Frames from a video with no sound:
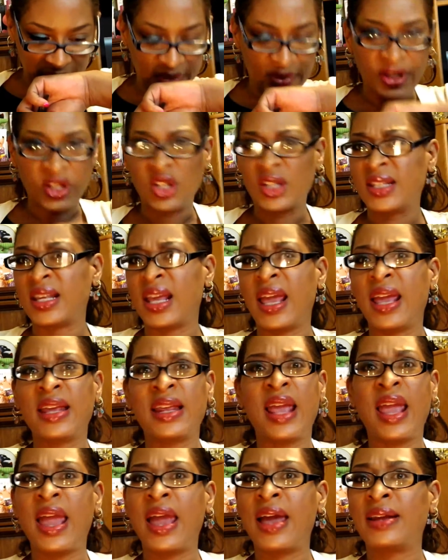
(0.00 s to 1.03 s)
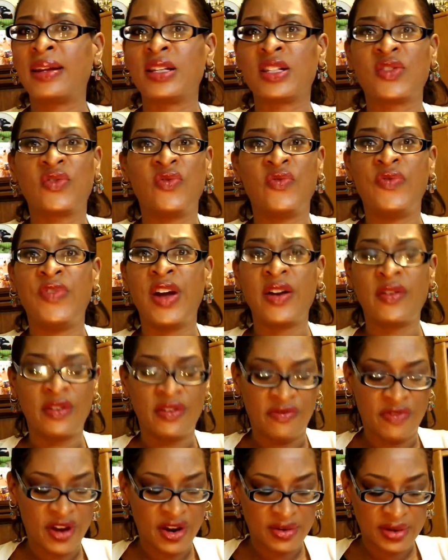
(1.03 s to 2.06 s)
And it's
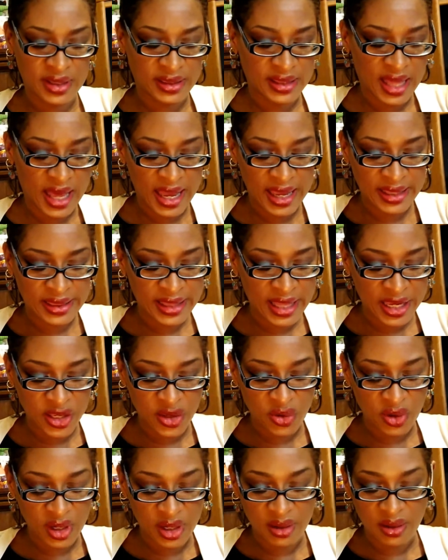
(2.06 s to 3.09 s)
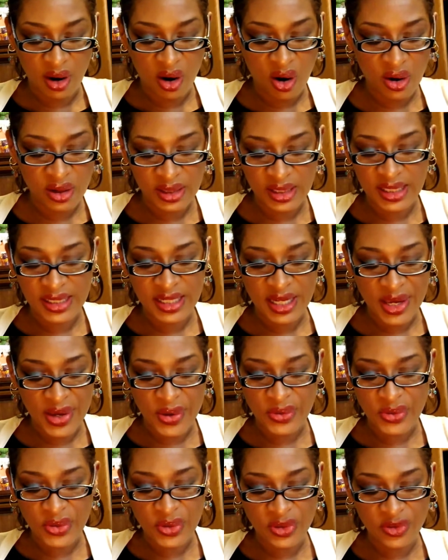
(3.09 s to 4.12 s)
very, very light. Like, you can hardly
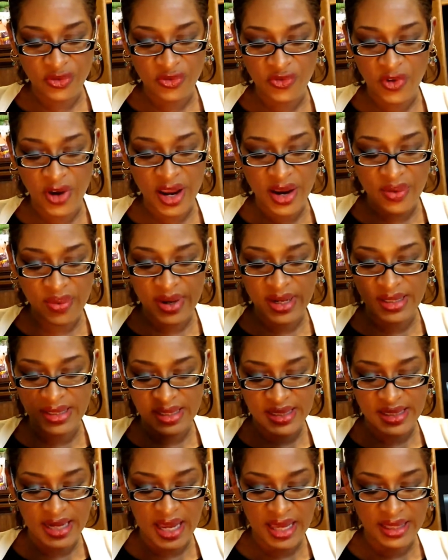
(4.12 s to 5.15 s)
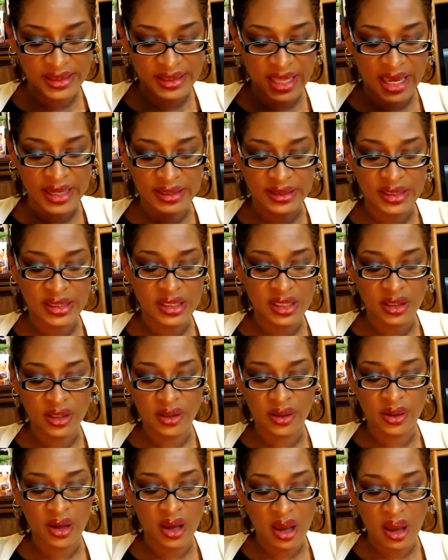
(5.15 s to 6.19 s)
tell. So the fragrance is not likely
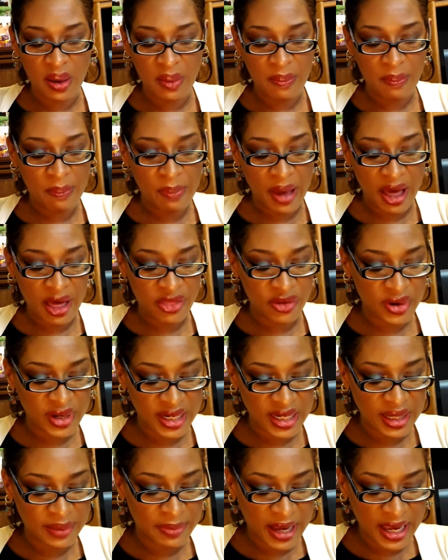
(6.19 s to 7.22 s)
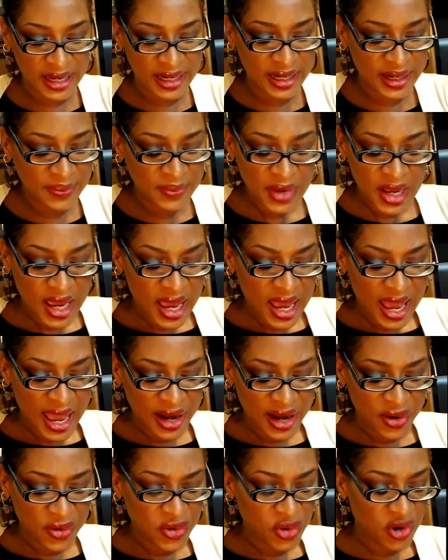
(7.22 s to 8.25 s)
to bother anybody.
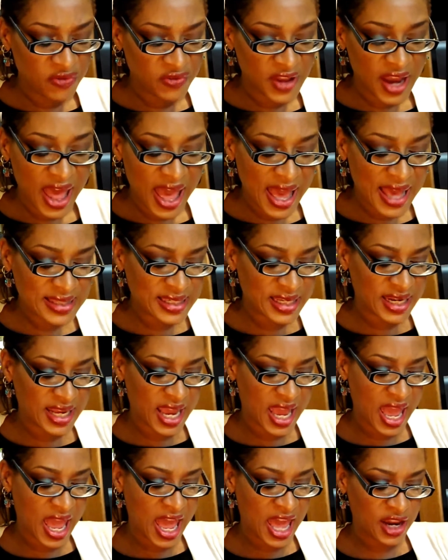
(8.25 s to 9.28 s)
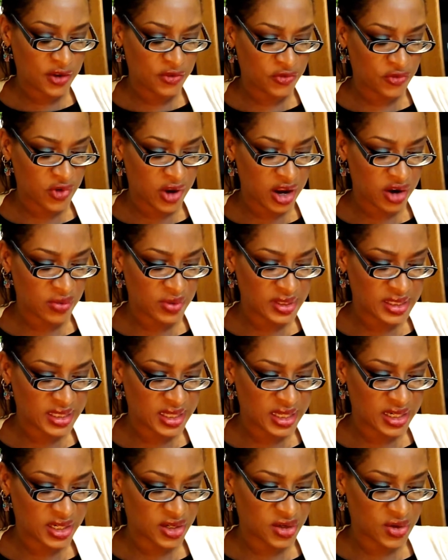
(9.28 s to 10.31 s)
I don't know if it has any added fragrance
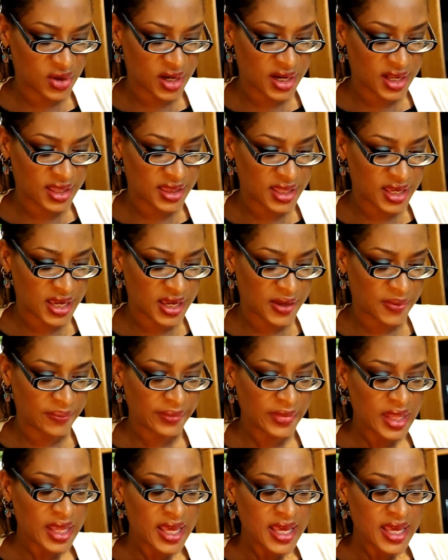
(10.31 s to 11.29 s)
in it or anything.